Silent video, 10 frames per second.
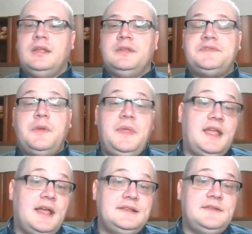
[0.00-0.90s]
So
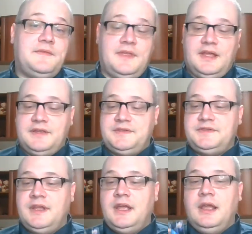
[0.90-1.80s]
because of
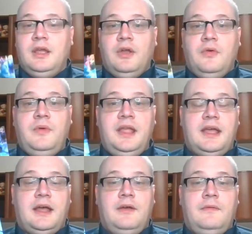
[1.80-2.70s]
this, we
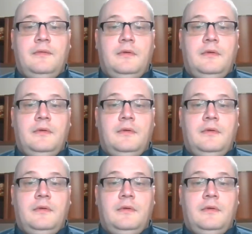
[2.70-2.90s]
have